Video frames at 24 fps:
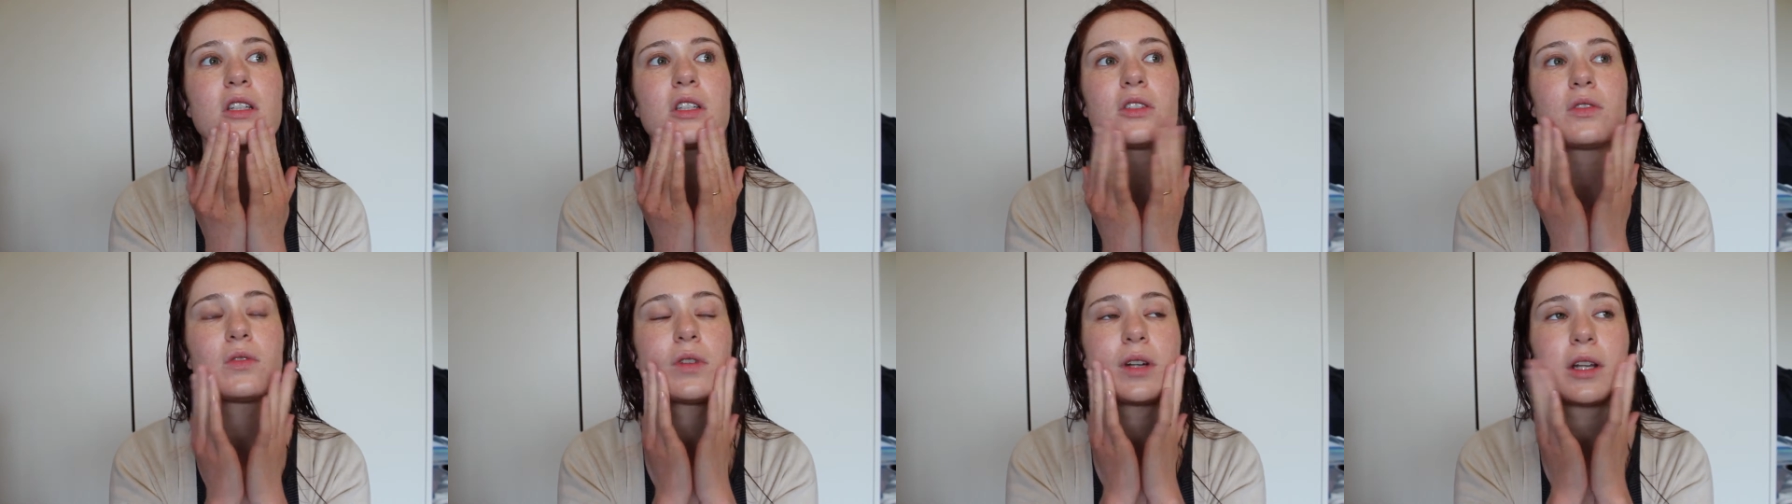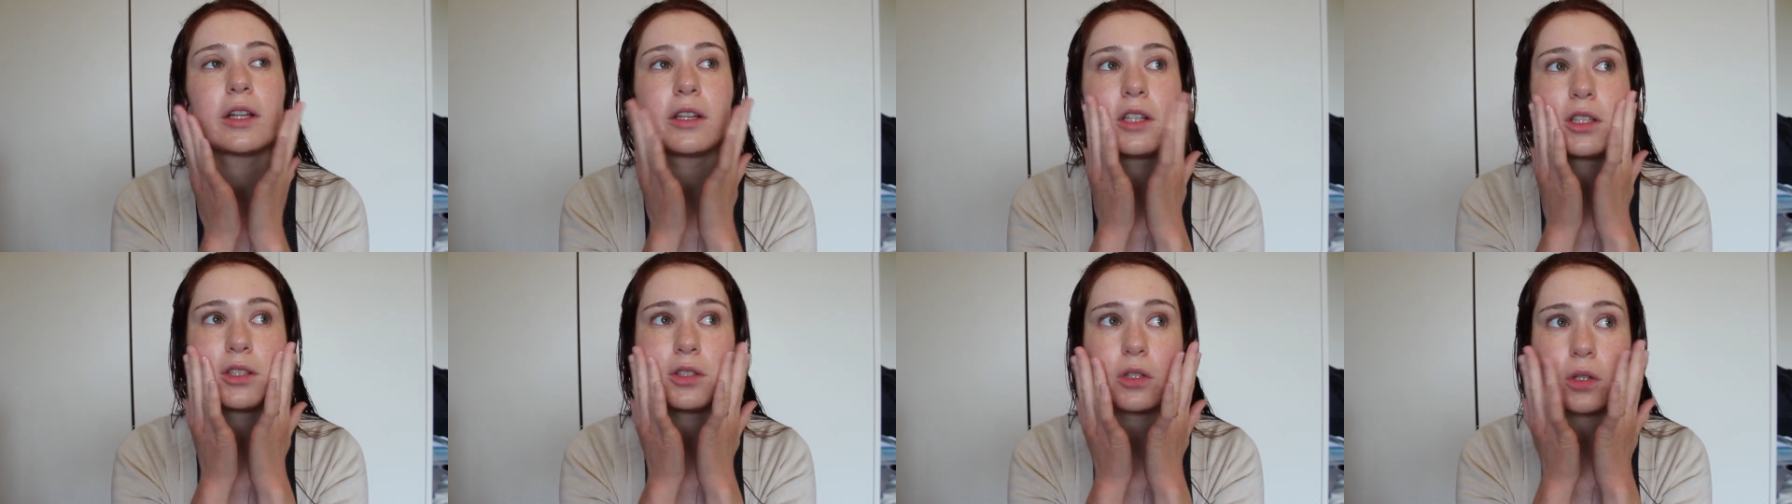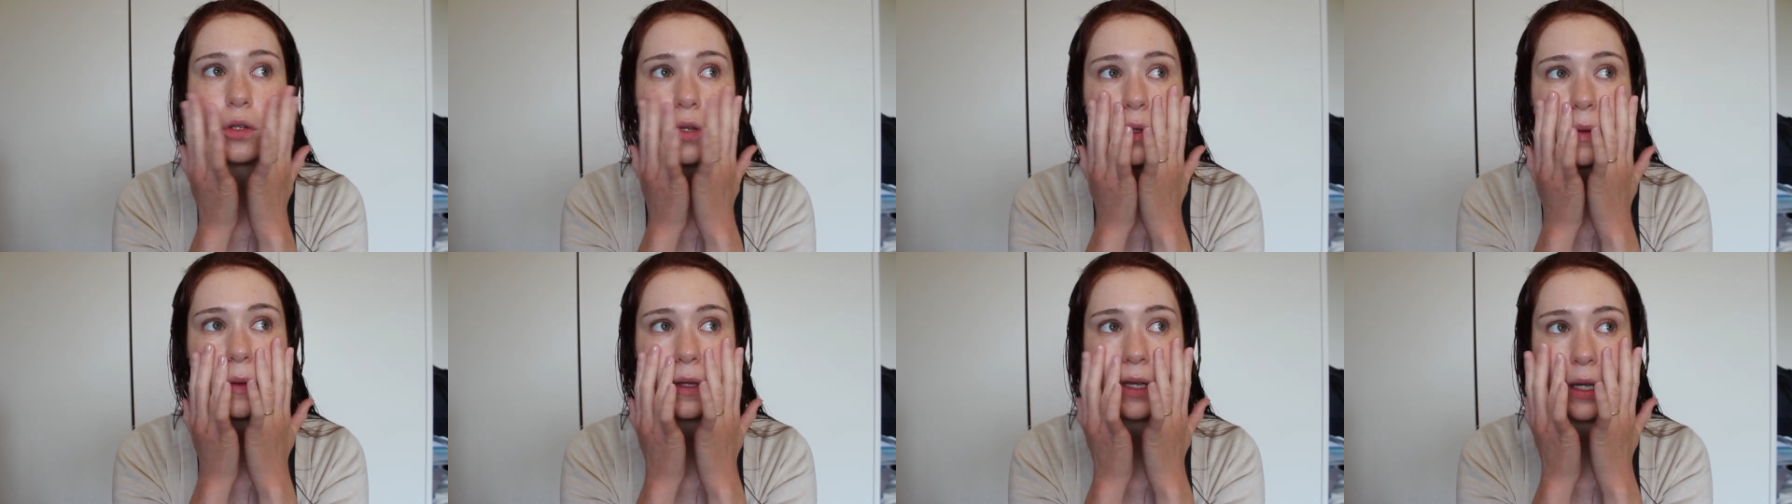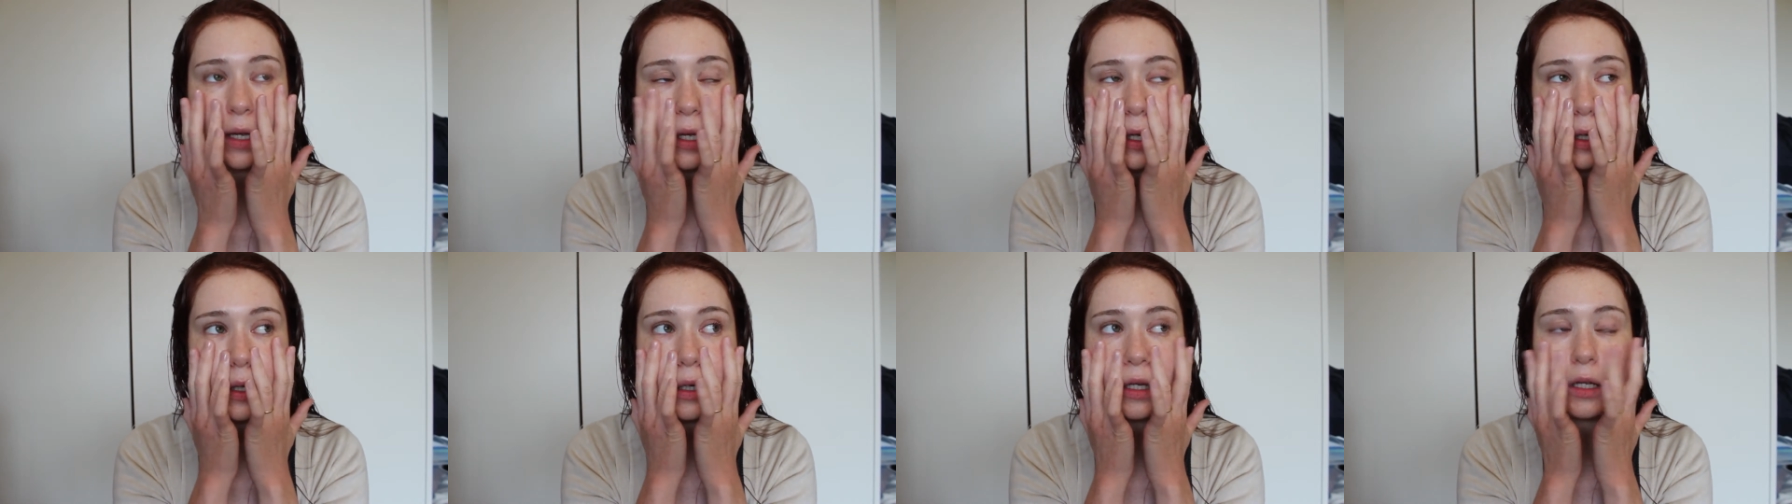just really
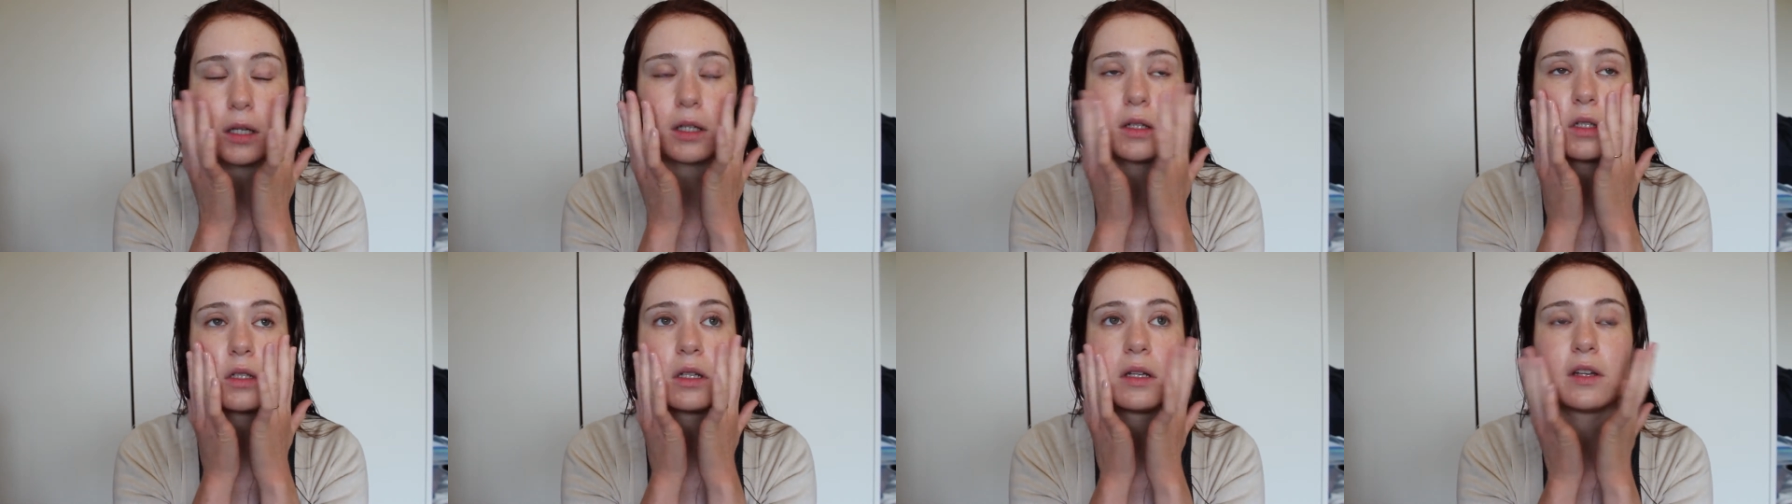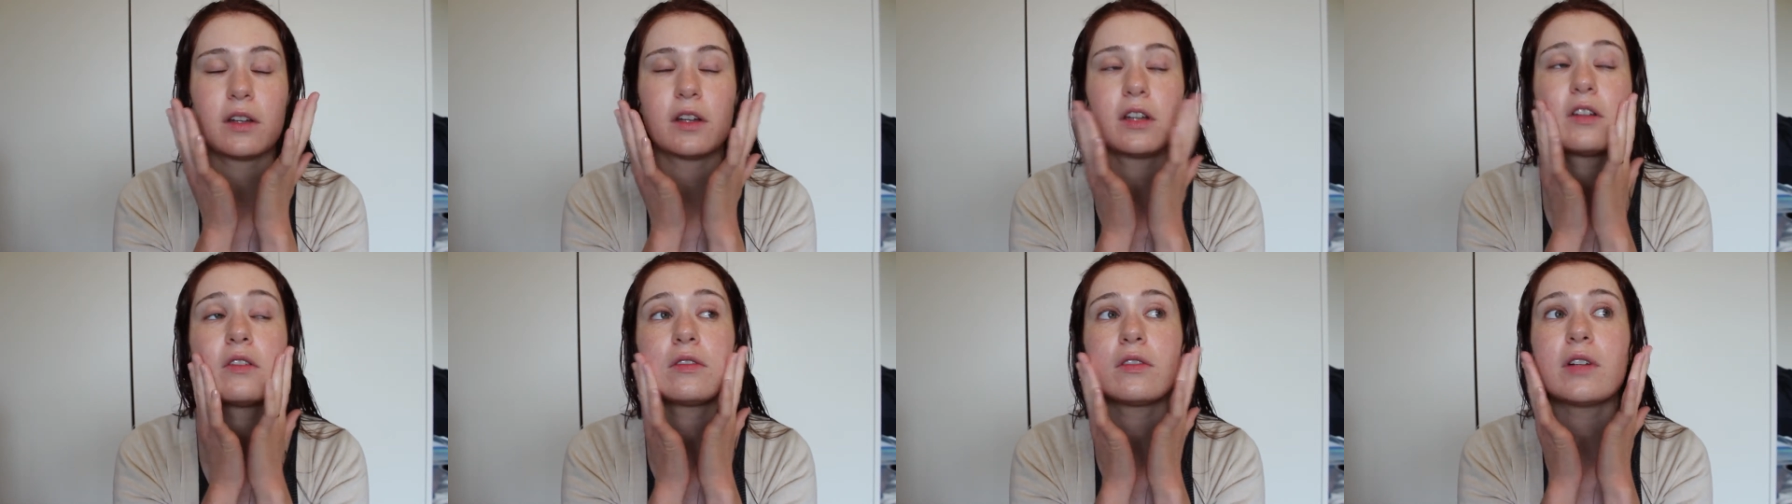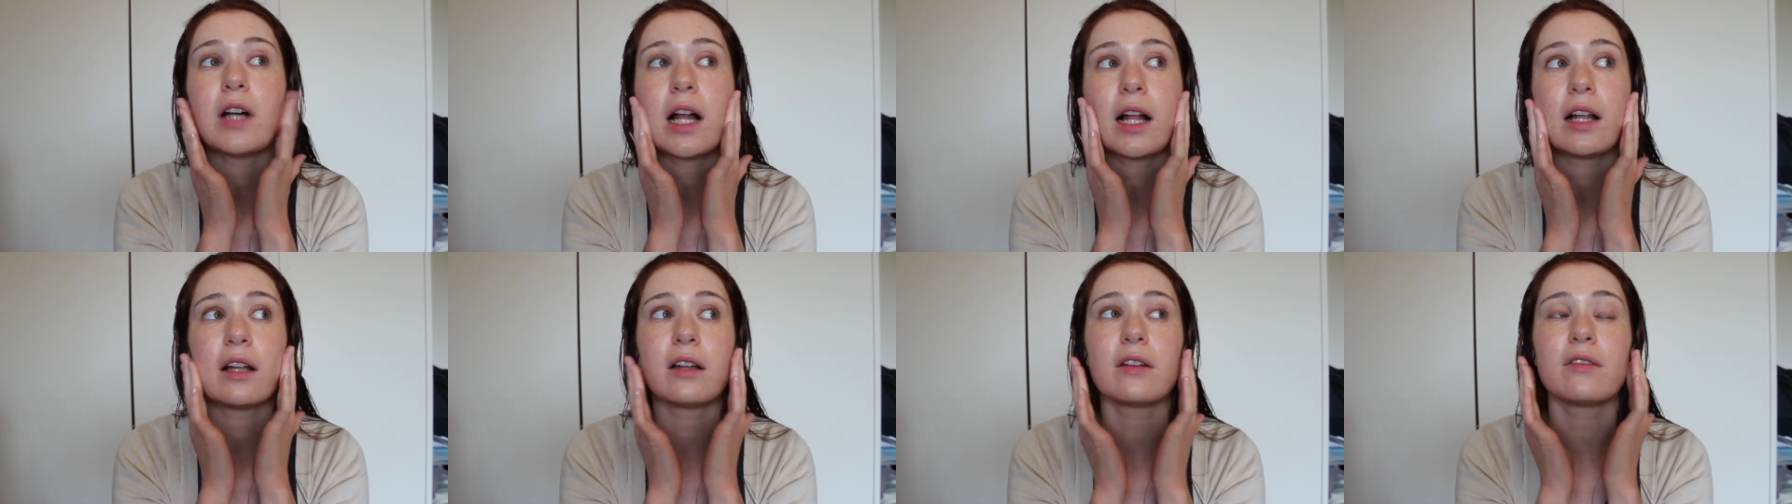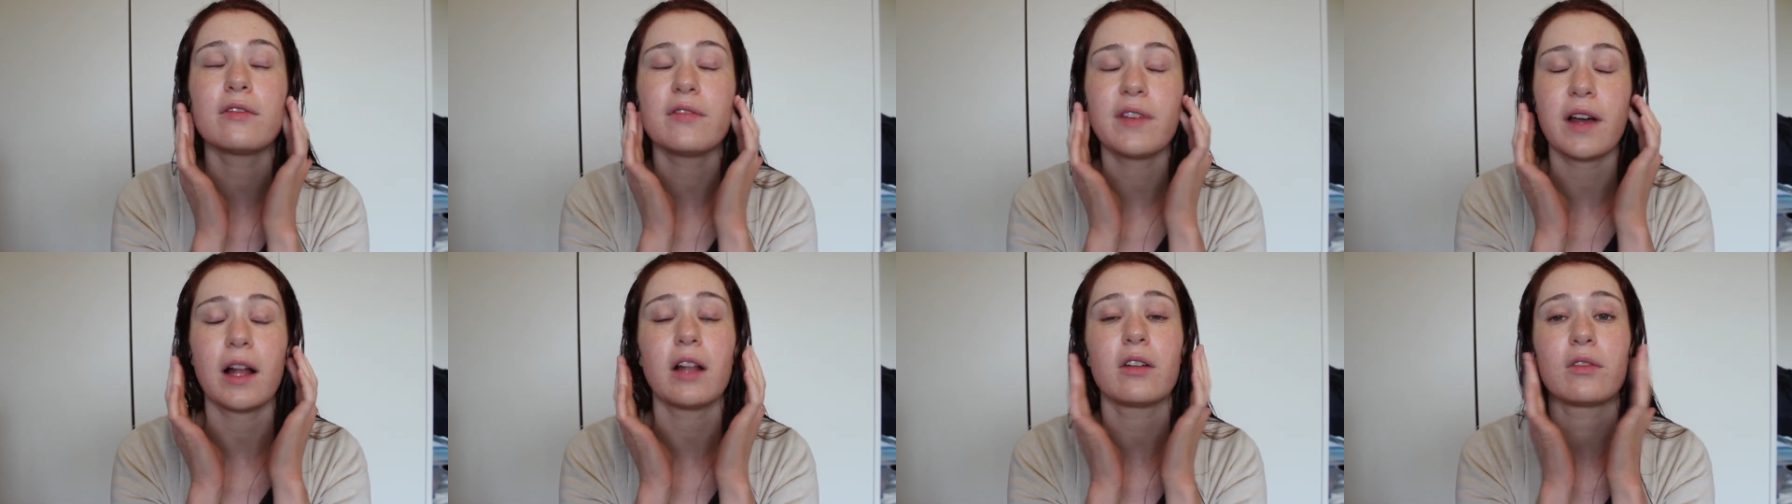soothing and it
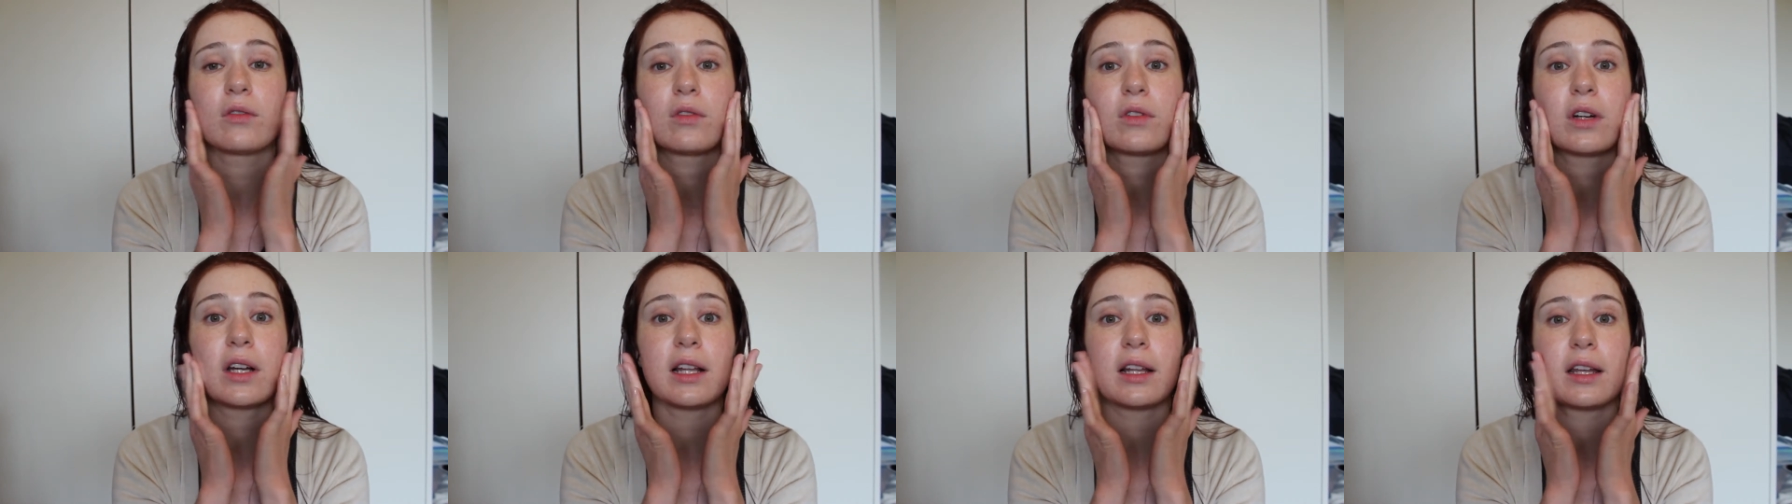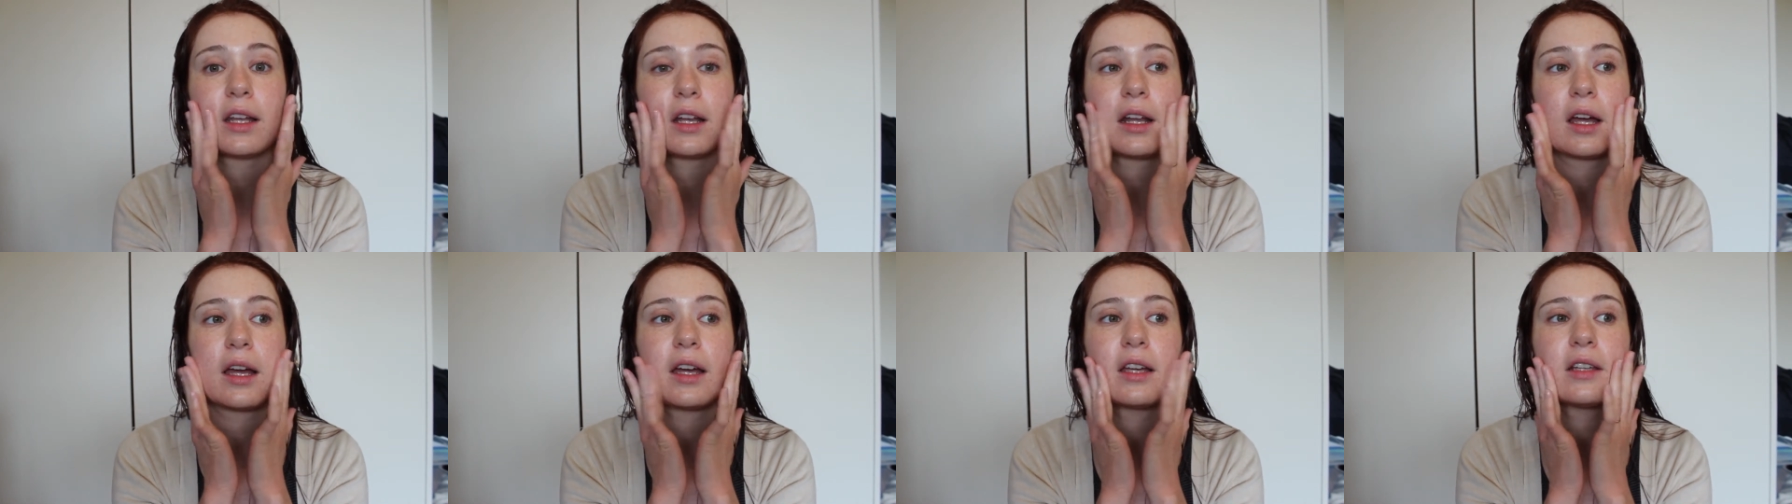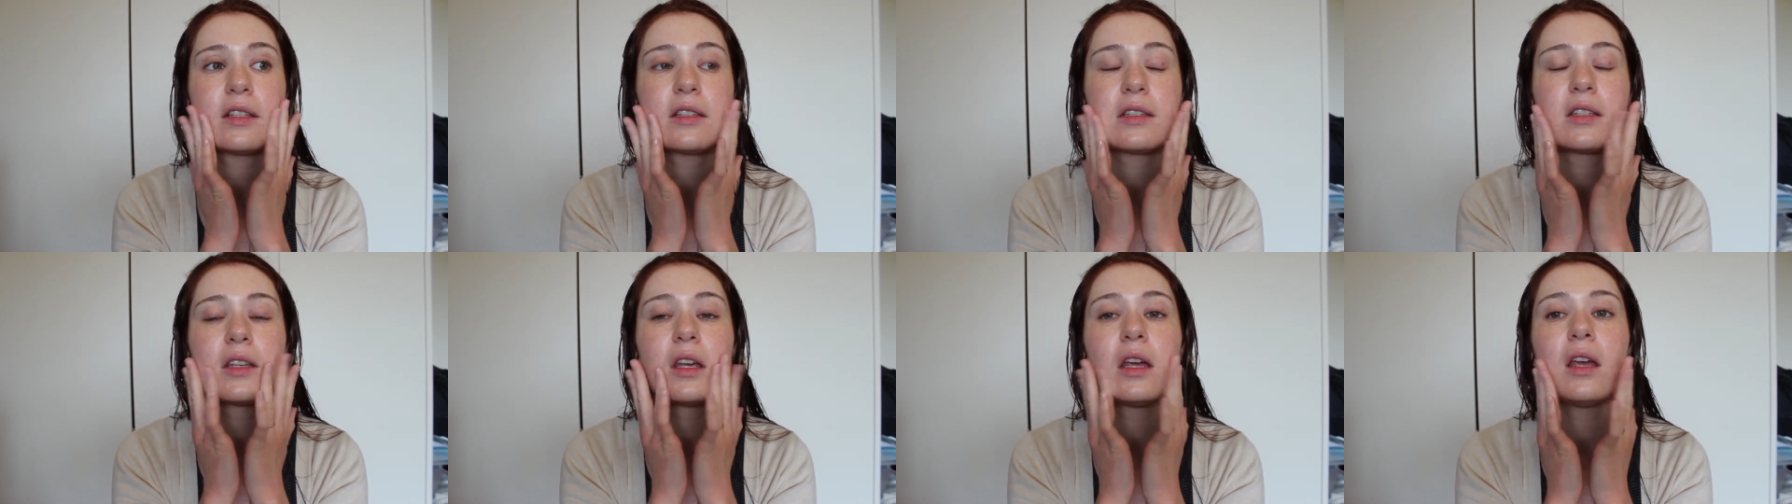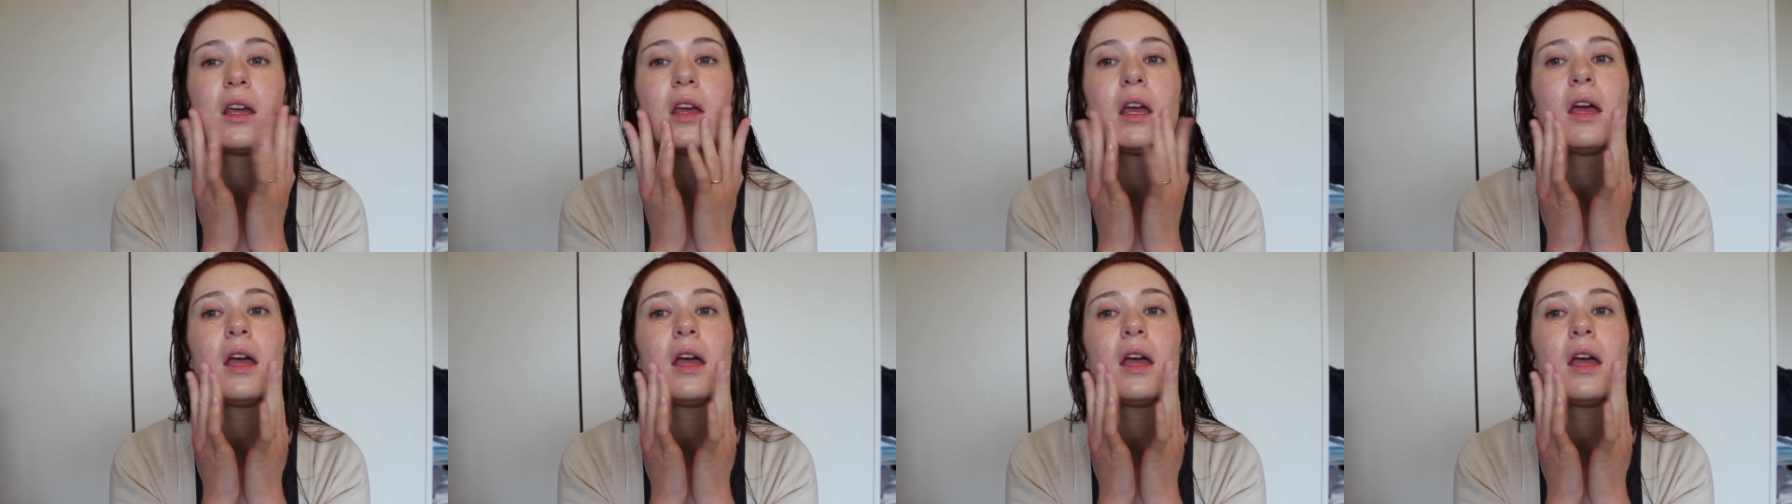felt really nice.